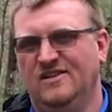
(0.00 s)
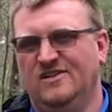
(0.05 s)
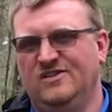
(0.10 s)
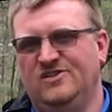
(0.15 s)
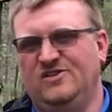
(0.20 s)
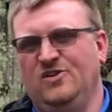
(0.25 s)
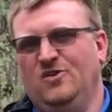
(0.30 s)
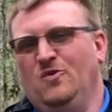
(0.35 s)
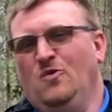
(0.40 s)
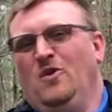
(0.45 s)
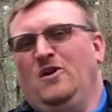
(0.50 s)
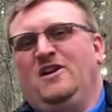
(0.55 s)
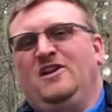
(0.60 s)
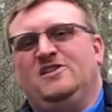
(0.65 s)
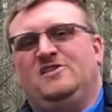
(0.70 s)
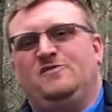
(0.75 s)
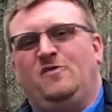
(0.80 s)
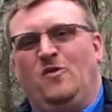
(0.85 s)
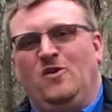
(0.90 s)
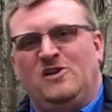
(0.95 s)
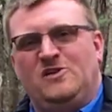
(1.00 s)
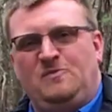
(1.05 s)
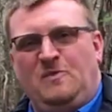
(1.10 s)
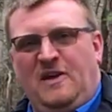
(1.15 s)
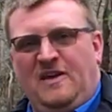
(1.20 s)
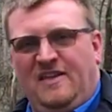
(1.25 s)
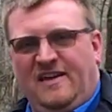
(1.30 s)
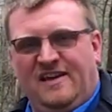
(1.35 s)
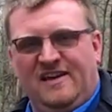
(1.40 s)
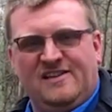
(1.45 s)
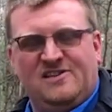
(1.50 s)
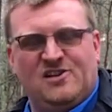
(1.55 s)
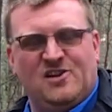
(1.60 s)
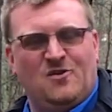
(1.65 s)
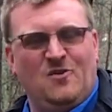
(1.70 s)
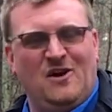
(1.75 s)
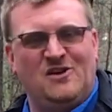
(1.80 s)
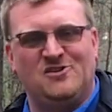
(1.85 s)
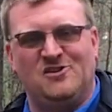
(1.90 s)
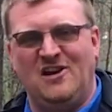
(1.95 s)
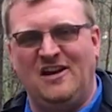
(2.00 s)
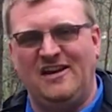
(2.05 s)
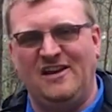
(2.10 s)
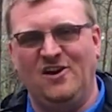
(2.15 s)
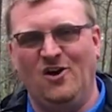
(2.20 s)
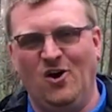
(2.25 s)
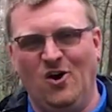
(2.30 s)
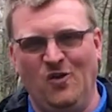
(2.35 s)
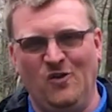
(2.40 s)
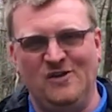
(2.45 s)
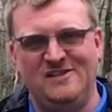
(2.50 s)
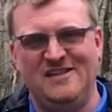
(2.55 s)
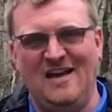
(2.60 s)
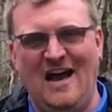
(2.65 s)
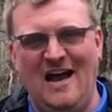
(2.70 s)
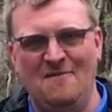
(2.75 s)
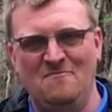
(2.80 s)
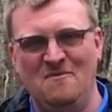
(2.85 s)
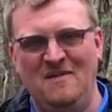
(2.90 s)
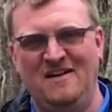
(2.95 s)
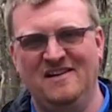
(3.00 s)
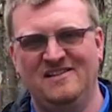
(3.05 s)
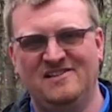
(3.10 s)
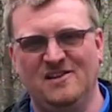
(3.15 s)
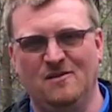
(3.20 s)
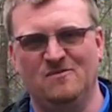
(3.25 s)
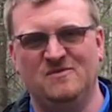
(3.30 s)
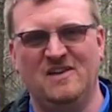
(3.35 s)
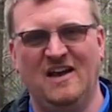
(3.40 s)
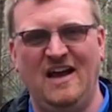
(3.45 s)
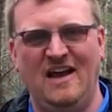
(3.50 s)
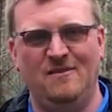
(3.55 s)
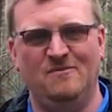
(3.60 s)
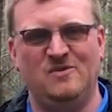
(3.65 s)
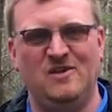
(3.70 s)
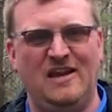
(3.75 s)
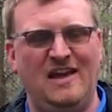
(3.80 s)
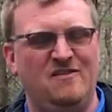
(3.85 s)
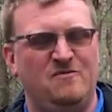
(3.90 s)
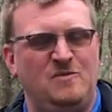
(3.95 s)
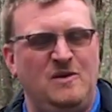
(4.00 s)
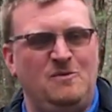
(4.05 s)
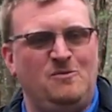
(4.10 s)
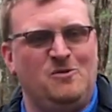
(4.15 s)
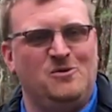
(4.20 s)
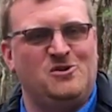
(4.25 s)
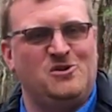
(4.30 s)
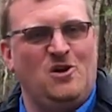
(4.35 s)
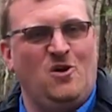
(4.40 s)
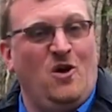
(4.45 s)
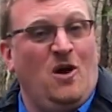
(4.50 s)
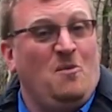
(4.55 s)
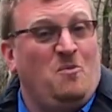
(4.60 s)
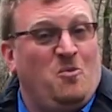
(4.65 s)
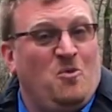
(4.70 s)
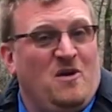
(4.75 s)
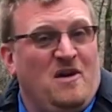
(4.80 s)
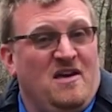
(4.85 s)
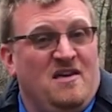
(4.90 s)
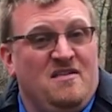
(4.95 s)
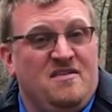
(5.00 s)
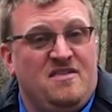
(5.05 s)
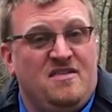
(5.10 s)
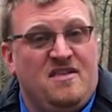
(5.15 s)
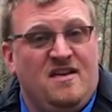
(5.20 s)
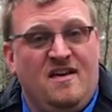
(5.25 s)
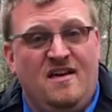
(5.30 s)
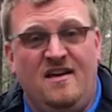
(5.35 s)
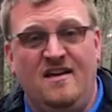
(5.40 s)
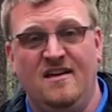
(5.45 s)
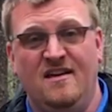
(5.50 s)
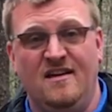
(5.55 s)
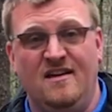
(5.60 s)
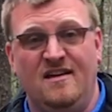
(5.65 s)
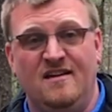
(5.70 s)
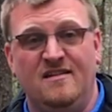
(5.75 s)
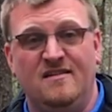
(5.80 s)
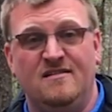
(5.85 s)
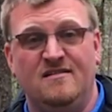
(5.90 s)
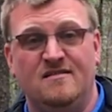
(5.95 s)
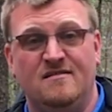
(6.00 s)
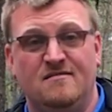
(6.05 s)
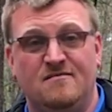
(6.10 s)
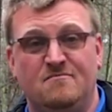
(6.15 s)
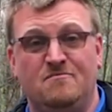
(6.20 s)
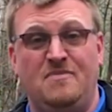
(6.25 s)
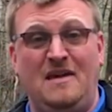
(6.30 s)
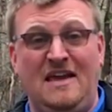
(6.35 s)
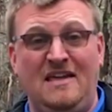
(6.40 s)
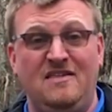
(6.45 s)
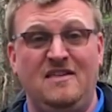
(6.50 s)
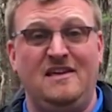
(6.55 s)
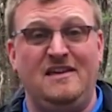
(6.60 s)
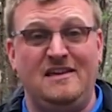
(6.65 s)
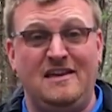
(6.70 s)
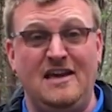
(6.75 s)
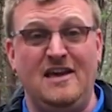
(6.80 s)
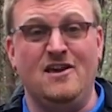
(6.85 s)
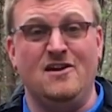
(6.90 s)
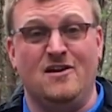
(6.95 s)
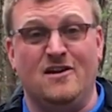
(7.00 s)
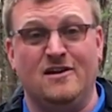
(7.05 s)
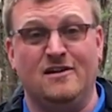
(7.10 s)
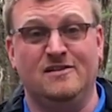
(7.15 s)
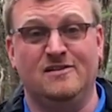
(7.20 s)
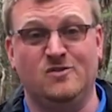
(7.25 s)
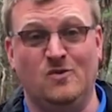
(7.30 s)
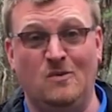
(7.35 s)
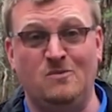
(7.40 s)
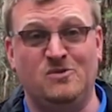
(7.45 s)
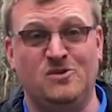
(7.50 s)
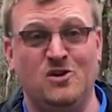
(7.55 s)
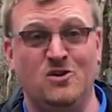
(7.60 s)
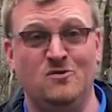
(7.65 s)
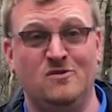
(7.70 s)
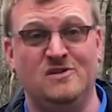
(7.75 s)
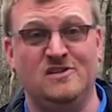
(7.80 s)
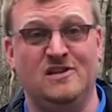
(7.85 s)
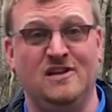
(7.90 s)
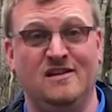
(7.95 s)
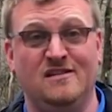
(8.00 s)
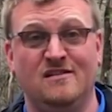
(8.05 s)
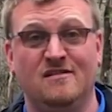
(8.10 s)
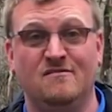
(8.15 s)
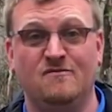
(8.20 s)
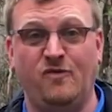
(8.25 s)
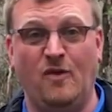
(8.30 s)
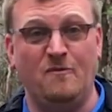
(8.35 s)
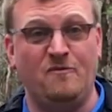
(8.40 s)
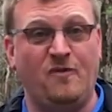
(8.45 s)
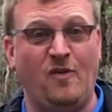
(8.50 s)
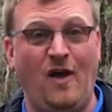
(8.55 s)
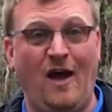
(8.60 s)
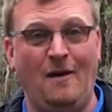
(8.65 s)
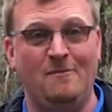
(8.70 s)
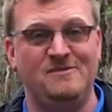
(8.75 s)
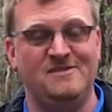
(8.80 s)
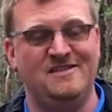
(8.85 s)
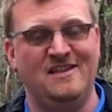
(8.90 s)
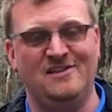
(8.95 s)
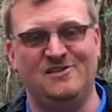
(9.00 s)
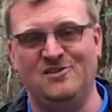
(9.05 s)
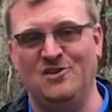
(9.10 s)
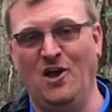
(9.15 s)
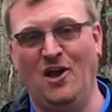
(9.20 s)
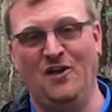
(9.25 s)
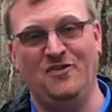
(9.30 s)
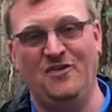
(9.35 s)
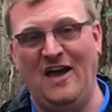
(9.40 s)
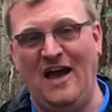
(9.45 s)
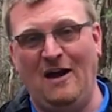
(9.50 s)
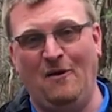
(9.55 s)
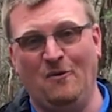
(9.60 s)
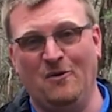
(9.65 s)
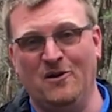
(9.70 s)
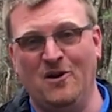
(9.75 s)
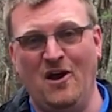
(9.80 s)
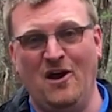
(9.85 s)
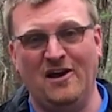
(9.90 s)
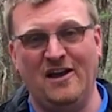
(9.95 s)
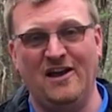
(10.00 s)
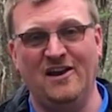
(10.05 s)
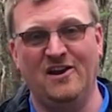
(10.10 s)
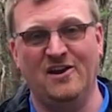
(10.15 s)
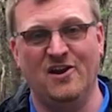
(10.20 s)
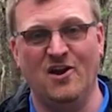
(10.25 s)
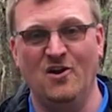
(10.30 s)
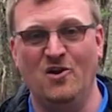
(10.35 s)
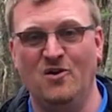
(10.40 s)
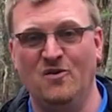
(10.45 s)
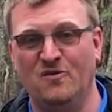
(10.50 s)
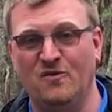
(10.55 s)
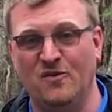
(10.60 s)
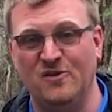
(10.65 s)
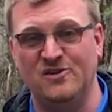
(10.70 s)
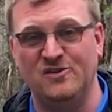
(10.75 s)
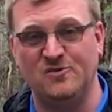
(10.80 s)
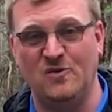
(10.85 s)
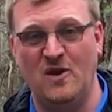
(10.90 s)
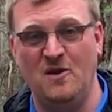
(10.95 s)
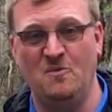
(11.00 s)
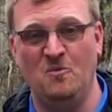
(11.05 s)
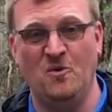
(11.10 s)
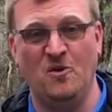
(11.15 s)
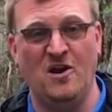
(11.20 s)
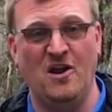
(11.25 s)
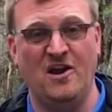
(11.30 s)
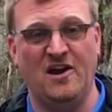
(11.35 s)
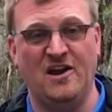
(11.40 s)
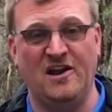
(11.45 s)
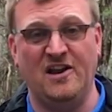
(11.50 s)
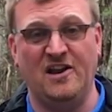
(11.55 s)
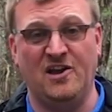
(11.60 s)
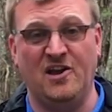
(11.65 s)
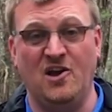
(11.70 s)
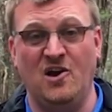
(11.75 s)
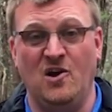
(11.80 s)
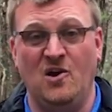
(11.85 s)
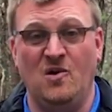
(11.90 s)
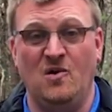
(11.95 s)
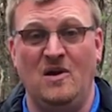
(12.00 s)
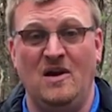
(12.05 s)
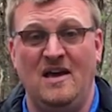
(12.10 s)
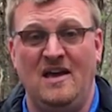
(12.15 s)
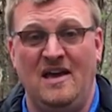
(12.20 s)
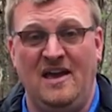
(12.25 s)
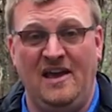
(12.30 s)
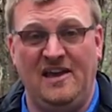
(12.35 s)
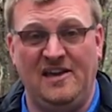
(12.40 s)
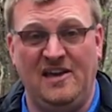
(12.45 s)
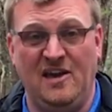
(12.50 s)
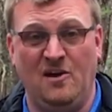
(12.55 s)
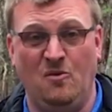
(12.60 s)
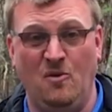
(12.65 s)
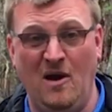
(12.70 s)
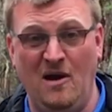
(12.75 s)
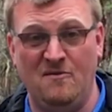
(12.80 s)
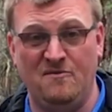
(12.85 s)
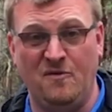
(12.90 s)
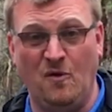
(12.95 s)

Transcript: So, what is forest bathing? It's a question I get all the time. Sometimes I have people show up with bathing gear, swimsuits and flip-flops. That's not that. We're not gonna go for a swim. We're not gonna go and get wet.